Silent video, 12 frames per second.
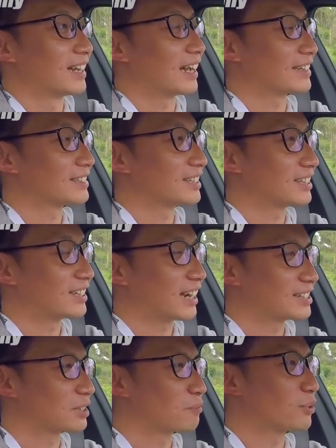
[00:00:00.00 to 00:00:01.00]
And uh, I
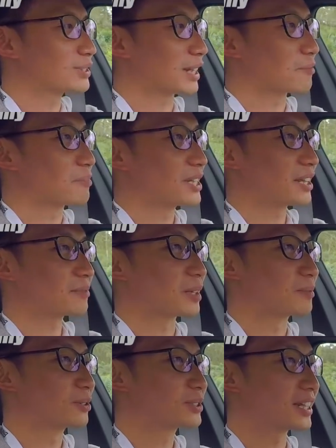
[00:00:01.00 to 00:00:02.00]
suppose, like B M
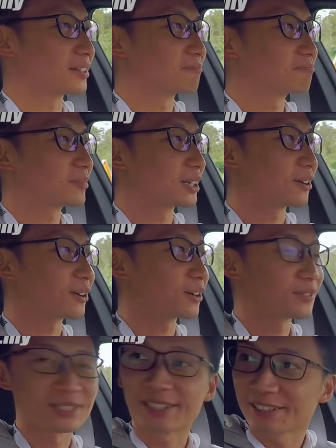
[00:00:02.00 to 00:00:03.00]
W said, a lot
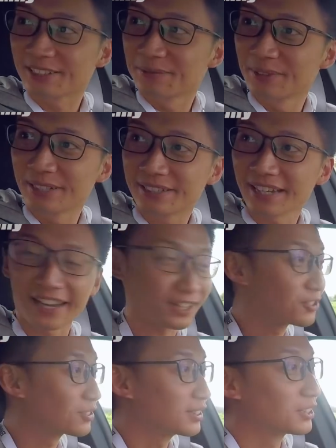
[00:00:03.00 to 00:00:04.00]
of its customers
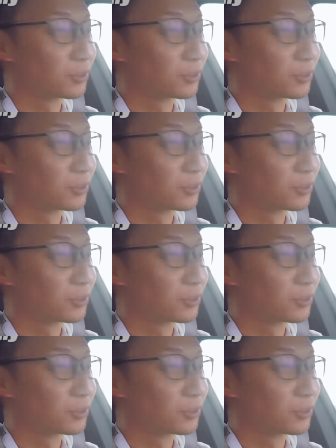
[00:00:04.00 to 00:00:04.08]
actually